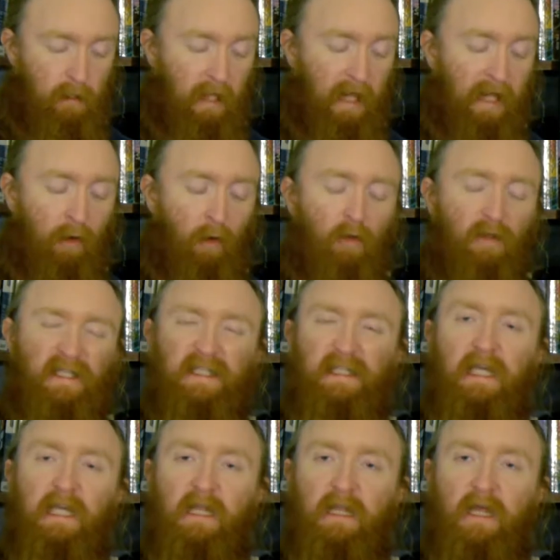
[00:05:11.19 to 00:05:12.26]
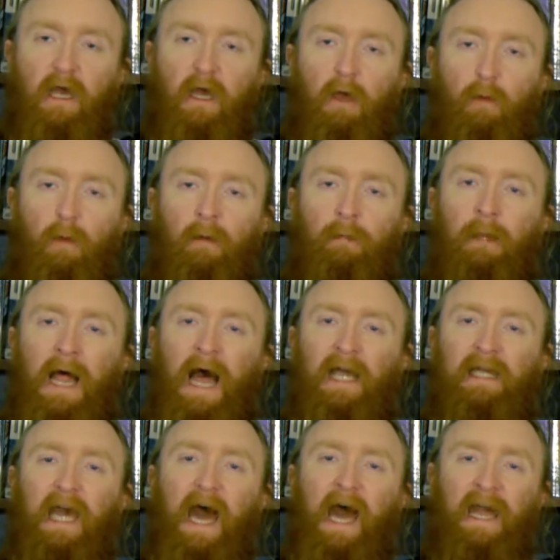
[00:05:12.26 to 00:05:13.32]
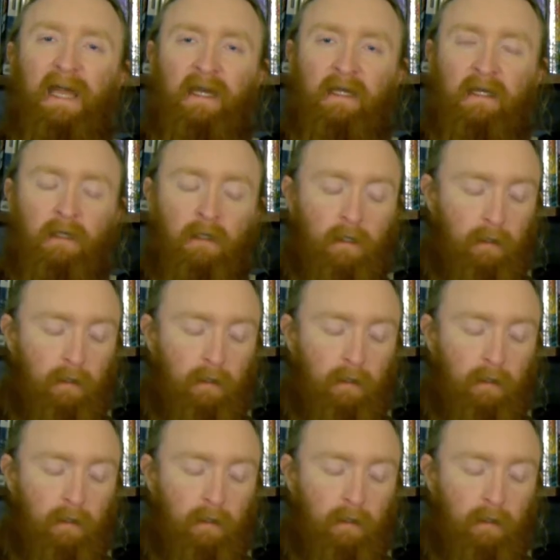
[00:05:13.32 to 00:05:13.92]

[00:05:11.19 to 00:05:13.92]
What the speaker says: and all his teeth were black iron.